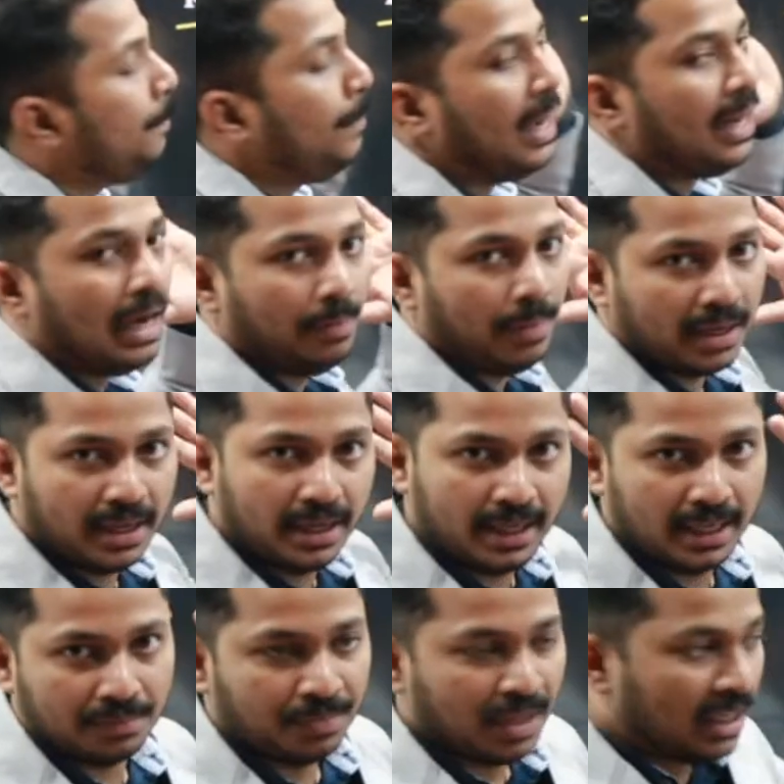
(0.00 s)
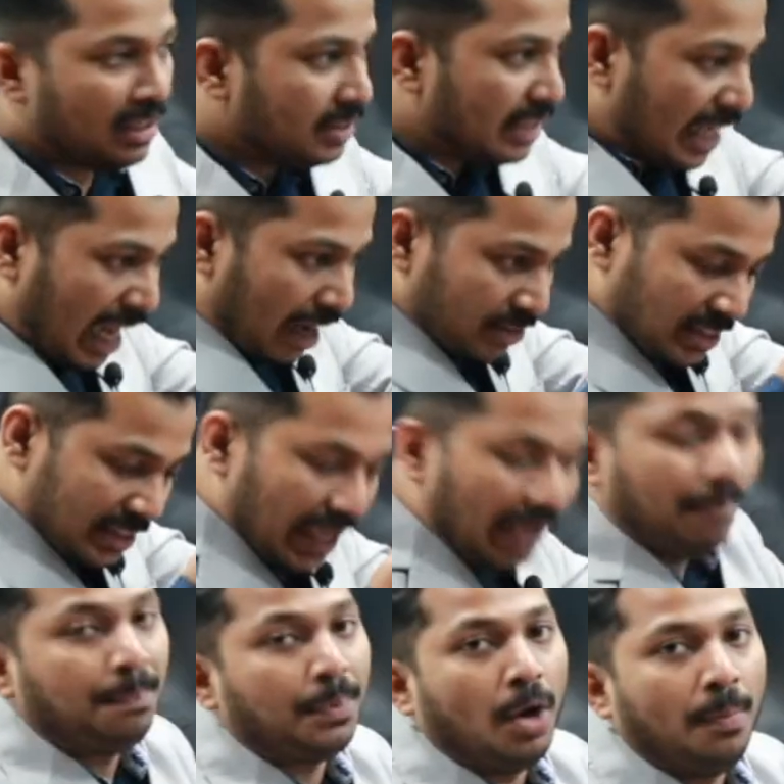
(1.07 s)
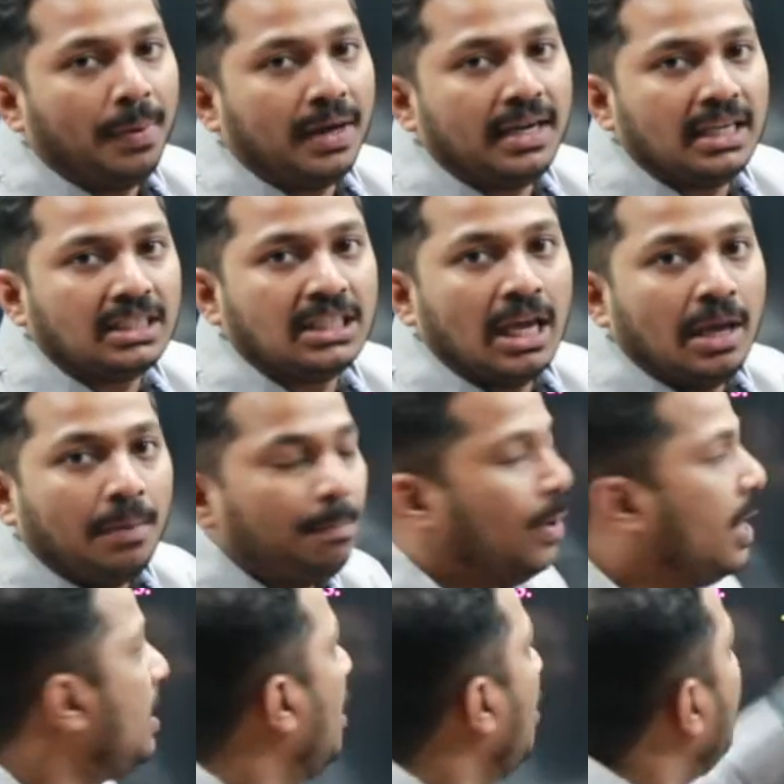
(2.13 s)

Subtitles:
paramagnetic. They have same properties, but